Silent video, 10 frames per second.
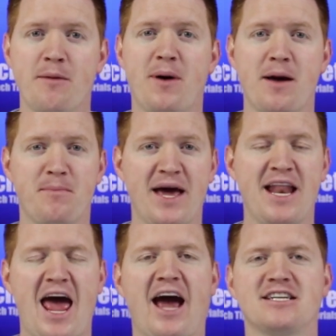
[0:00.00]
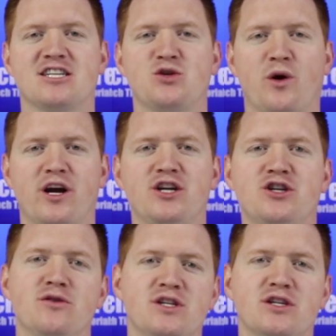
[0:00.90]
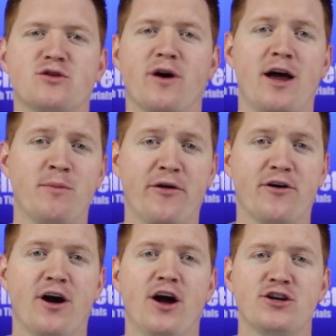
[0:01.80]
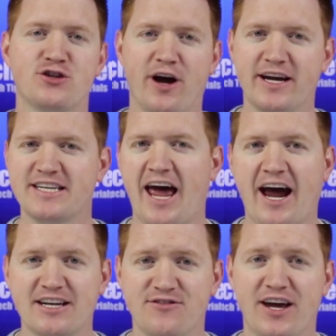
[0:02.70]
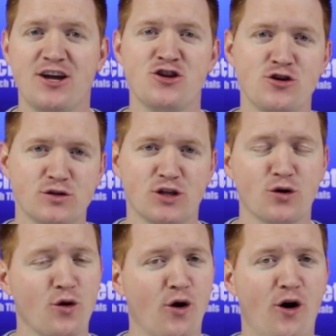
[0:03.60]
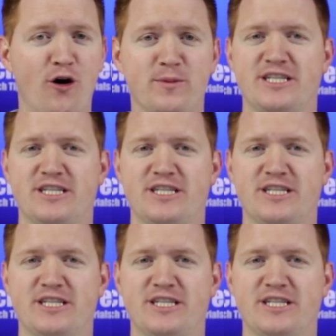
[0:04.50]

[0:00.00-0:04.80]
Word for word: by Ben Actis where he shows his grandmother trying to activate and use the Google Home,